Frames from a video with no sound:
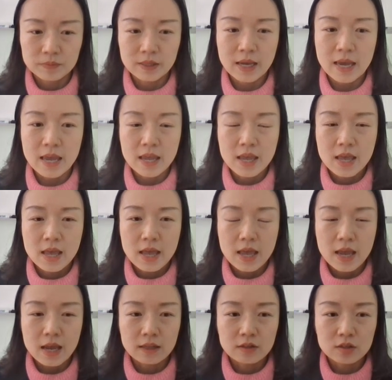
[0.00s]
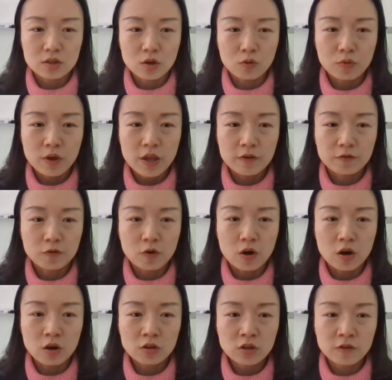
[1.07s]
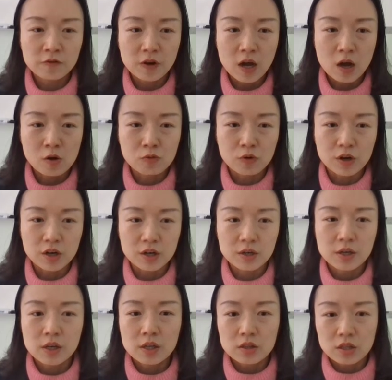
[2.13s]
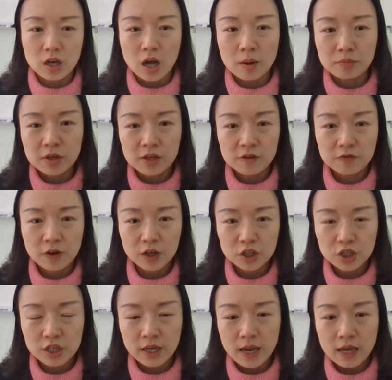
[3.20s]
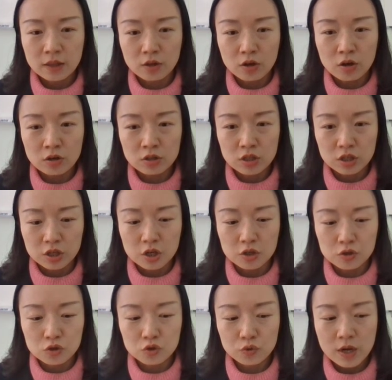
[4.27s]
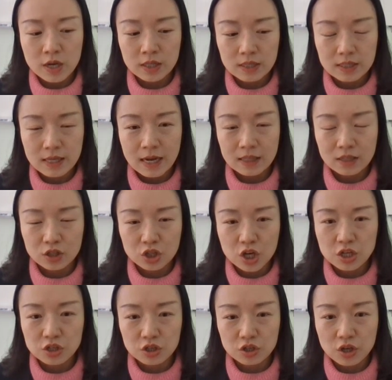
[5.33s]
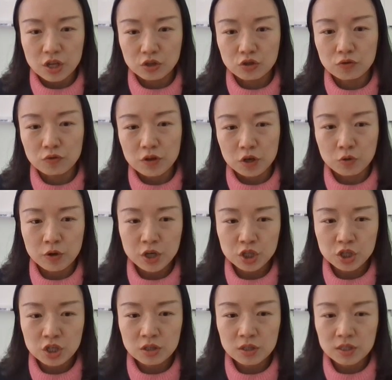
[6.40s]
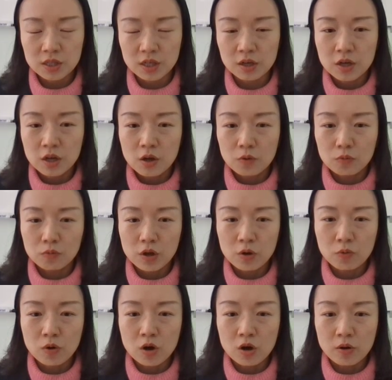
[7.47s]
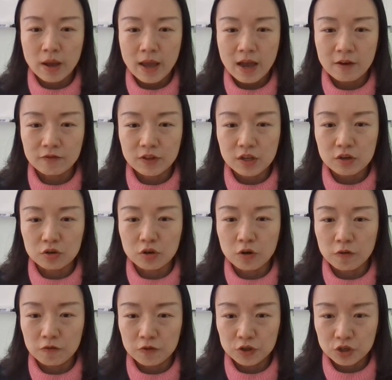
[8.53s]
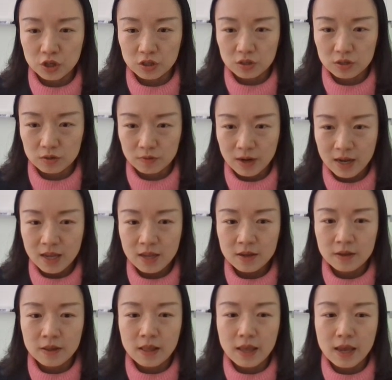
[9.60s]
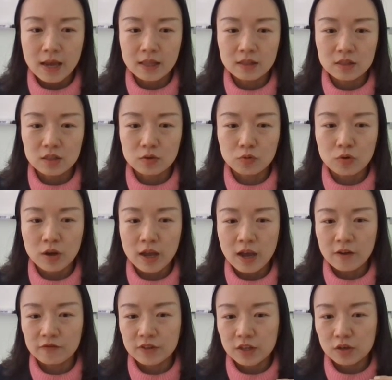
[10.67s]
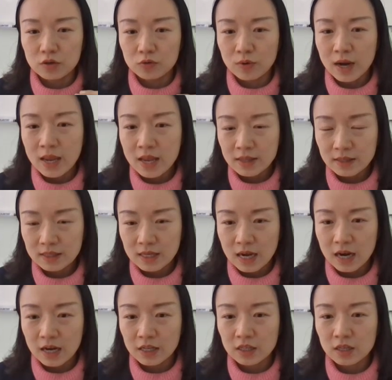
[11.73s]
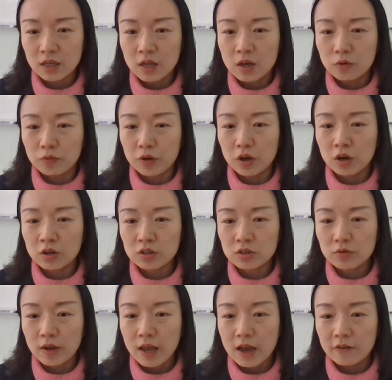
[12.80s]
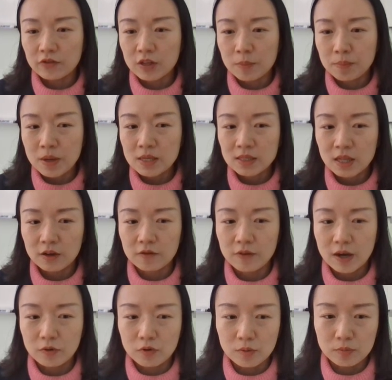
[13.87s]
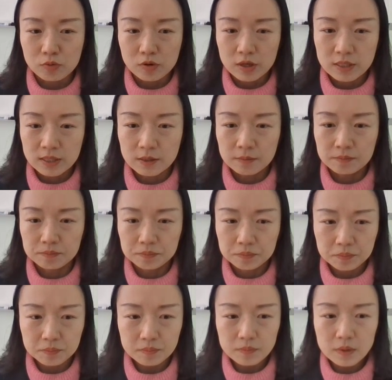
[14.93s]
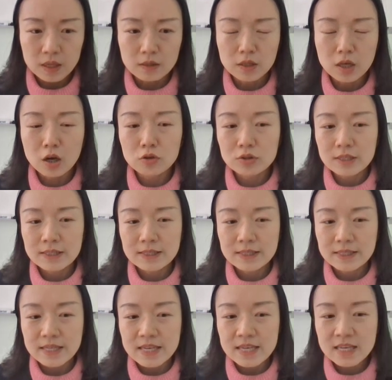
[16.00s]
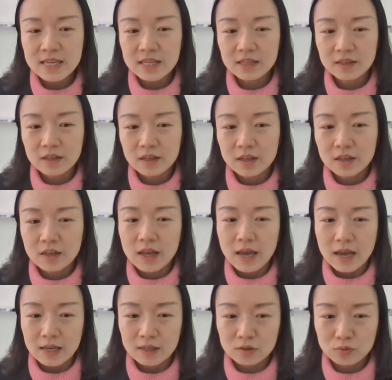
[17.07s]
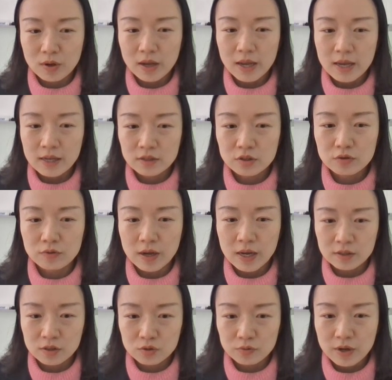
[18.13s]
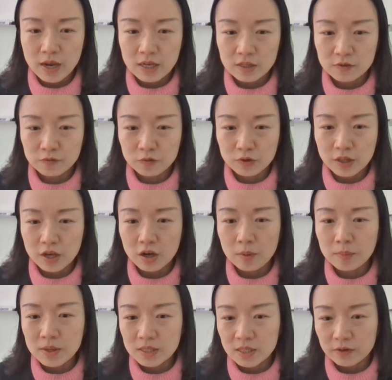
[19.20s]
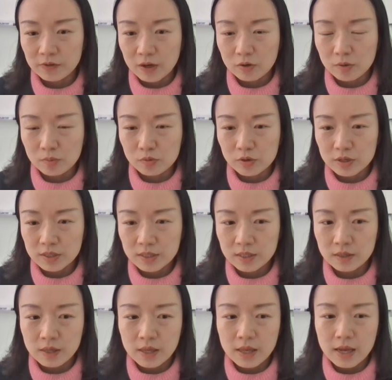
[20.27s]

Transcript: Okay, and so for all of the objective function and all the constraints that change it into equations, we will have their coefficients, right? And we'll have their right hand side. We also have the basic variables. Now the z, s1, s2, s3, s4, they are basic variables.